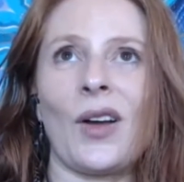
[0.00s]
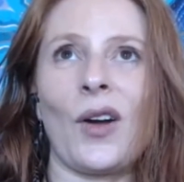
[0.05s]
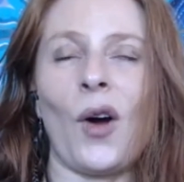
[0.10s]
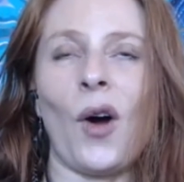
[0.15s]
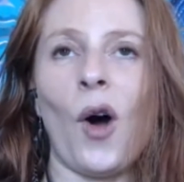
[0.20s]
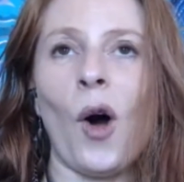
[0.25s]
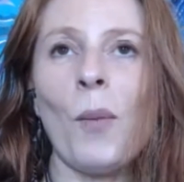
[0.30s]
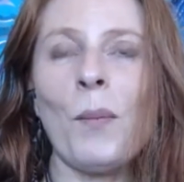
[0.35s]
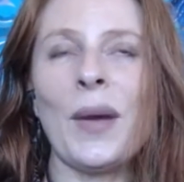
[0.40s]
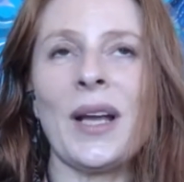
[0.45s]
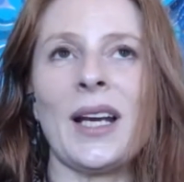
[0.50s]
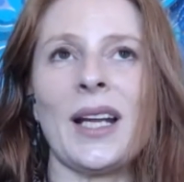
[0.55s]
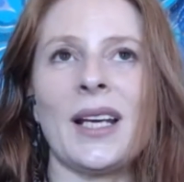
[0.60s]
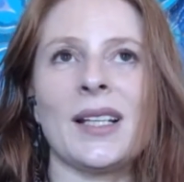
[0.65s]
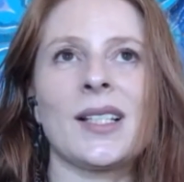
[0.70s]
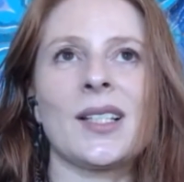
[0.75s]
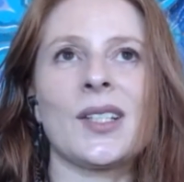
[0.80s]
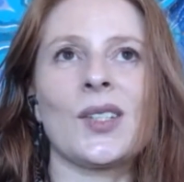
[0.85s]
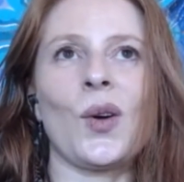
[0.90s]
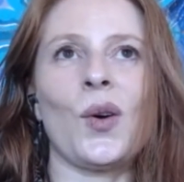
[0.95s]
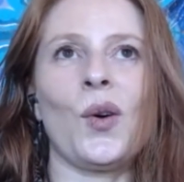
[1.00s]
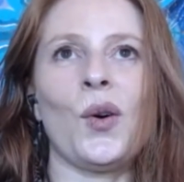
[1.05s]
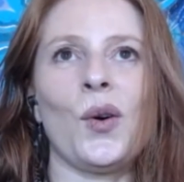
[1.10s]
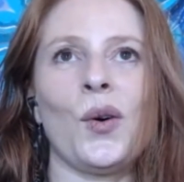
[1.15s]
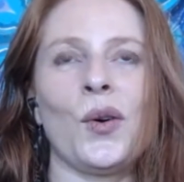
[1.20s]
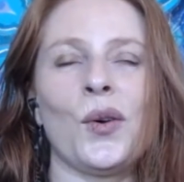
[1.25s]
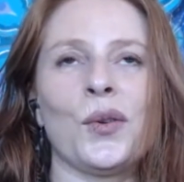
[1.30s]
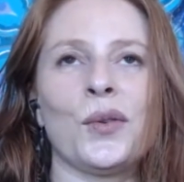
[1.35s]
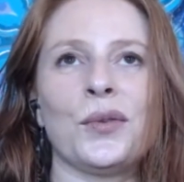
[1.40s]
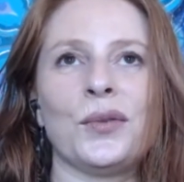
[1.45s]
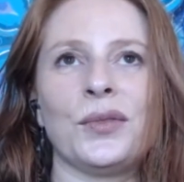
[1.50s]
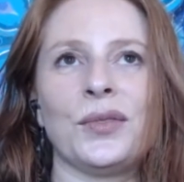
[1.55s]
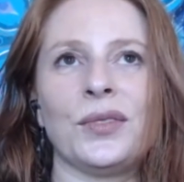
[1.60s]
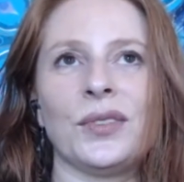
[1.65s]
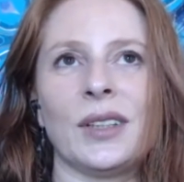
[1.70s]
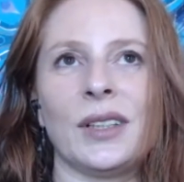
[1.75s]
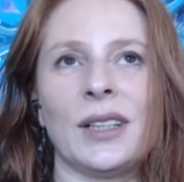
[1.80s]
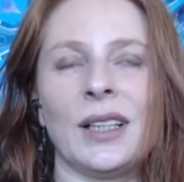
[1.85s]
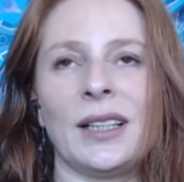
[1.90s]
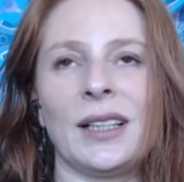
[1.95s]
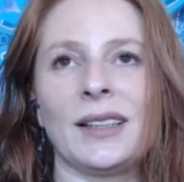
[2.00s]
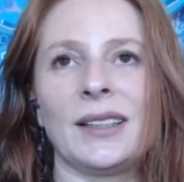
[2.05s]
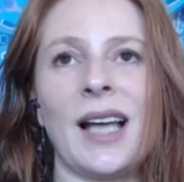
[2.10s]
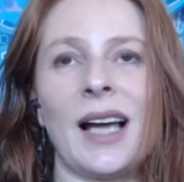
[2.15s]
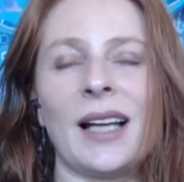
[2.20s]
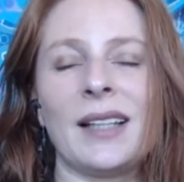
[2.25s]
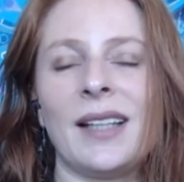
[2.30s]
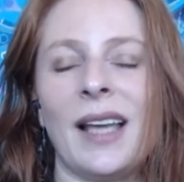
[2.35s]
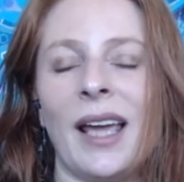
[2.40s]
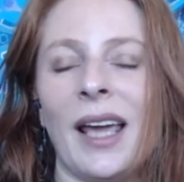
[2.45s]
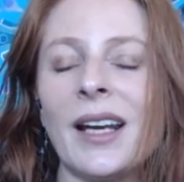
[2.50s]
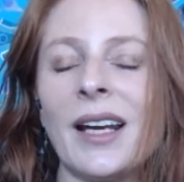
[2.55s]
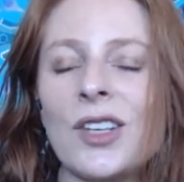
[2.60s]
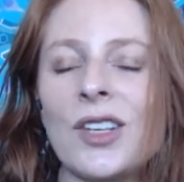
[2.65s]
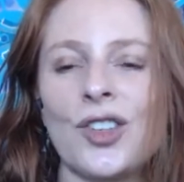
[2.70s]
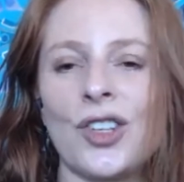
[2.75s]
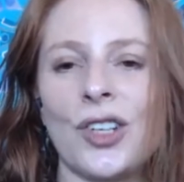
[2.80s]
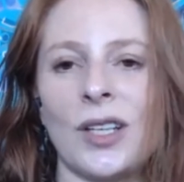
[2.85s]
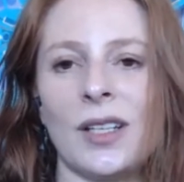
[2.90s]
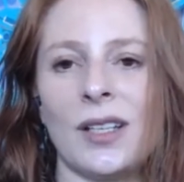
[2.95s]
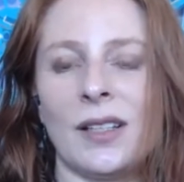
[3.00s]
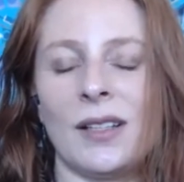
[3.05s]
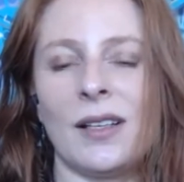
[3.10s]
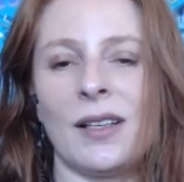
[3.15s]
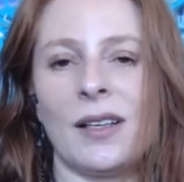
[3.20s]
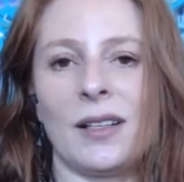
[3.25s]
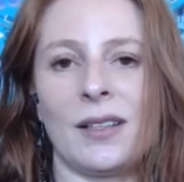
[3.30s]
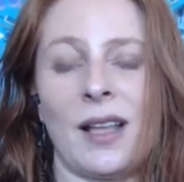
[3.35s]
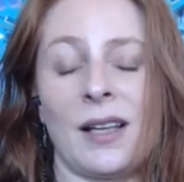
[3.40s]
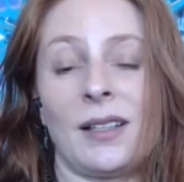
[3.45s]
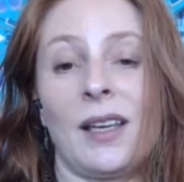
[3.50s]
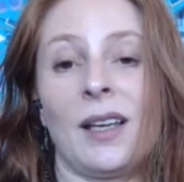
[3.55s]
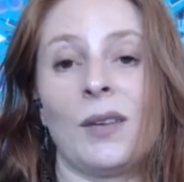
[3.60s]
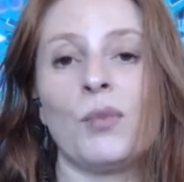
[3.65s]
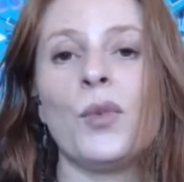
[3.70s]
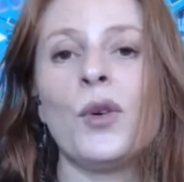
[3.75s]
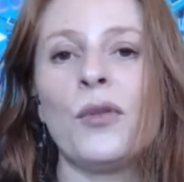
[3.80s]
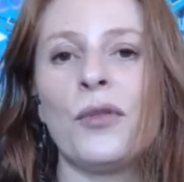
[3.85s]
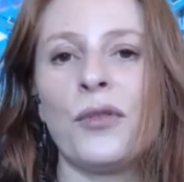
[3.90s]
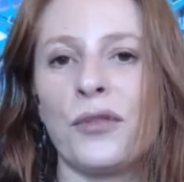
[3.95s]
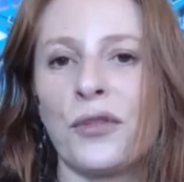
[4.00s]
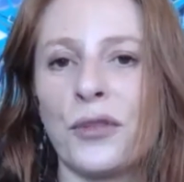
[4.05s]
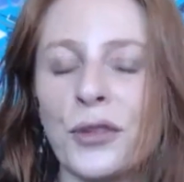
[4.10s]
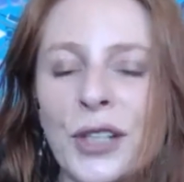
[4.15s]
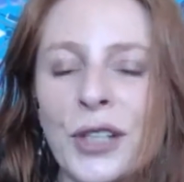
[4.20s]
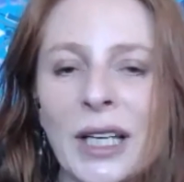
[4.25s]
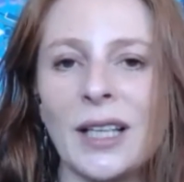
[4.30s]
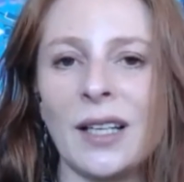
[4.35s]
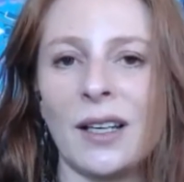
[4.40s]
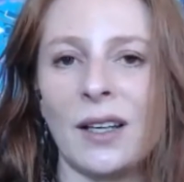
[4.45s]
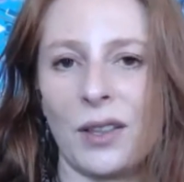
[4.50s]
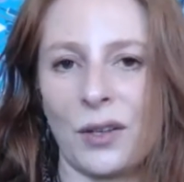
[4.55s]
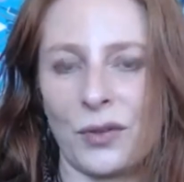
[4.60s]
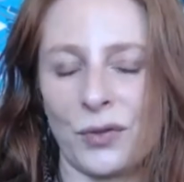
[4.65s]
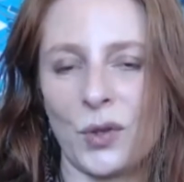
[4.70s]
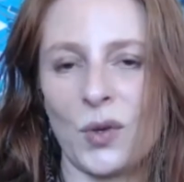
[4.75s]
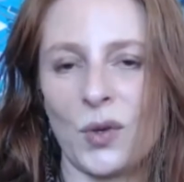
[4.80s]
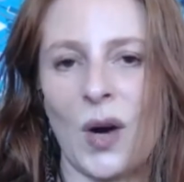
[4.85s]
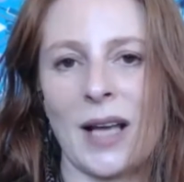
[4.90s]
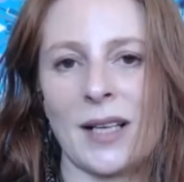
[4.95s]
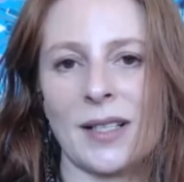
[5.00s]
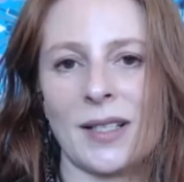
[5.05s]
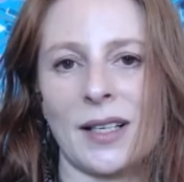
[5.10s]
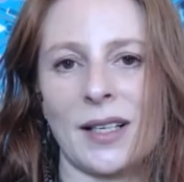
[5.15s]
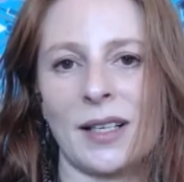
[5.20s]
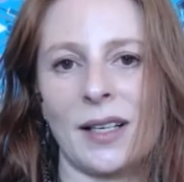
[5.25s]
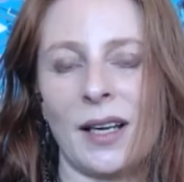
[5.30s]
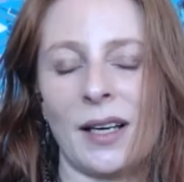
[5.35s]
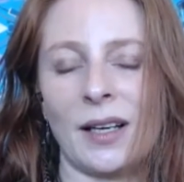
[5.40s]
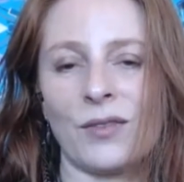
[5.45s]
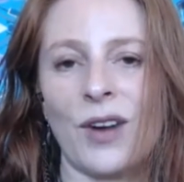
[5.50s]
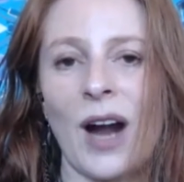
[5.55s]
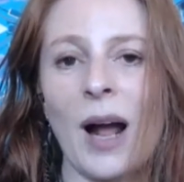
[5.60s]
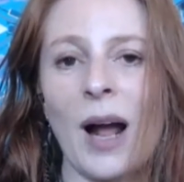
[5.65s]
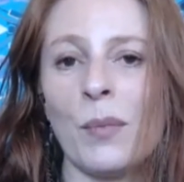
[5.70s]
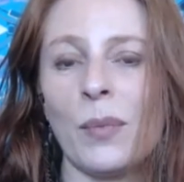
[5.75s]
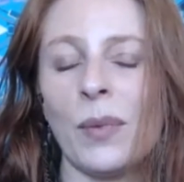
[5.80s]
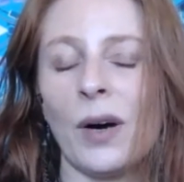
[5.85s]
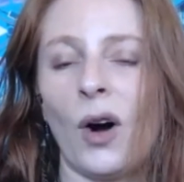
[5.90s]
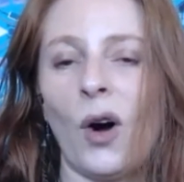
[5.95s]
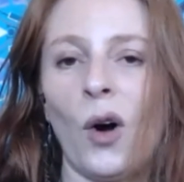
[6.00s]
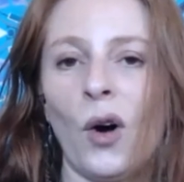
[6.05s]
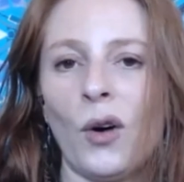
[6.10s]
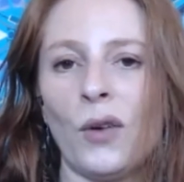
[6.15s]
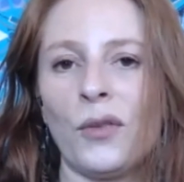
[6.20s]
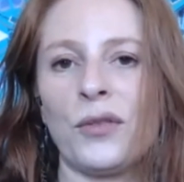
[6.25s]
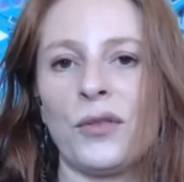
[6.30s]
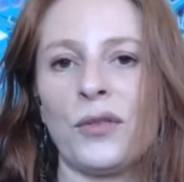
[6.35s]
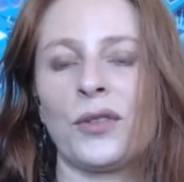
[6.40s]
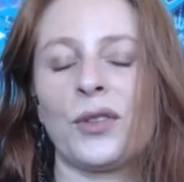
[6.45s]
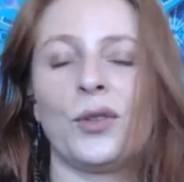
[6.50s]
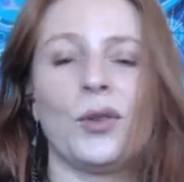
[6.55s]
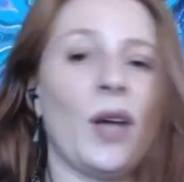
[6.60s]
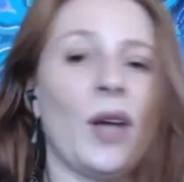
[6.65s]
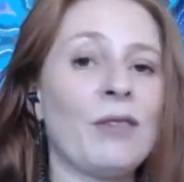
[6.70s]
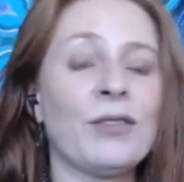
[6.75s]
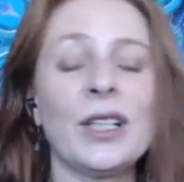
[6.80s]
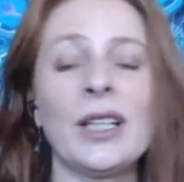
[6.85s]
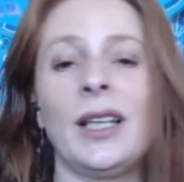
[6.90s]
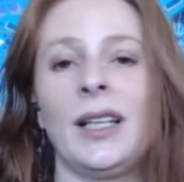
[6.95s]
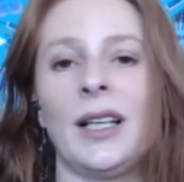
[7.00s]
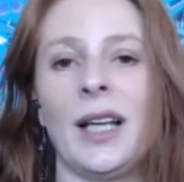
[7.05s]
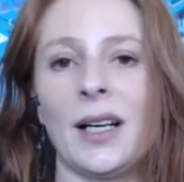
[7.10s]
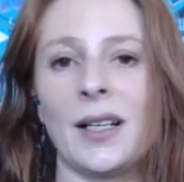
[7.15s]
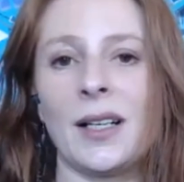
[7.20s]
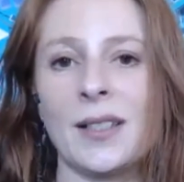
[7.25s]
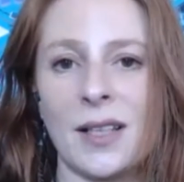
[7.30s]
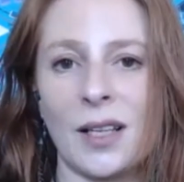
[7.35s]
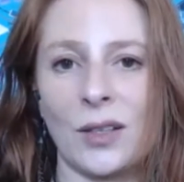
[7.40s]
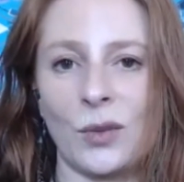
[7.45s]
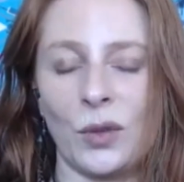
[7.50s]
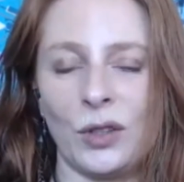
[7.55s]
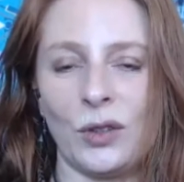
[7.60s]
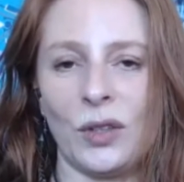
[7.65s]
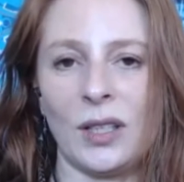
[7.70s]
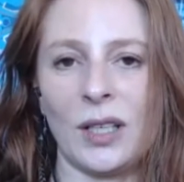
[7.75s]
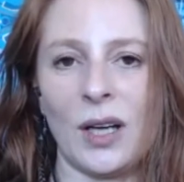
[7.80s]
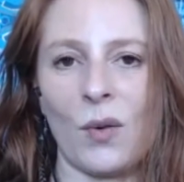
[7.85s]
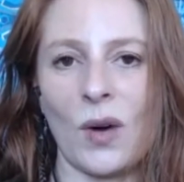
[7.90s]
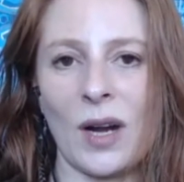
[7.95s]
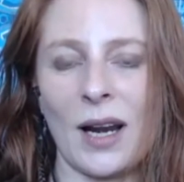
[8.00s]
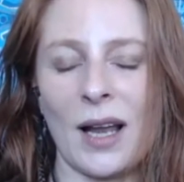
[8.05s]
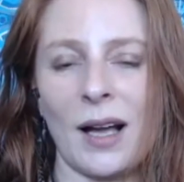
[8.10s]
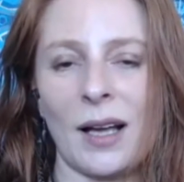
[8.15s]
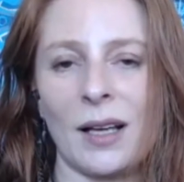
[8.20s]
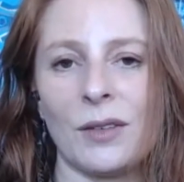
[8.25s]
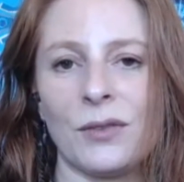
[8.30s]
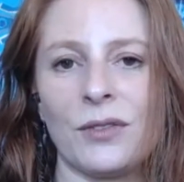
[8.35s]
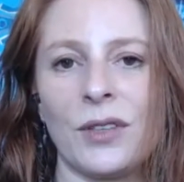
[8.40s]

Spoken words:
openness of that energy that can move freely through us and can rub off to everything else that we do in our life.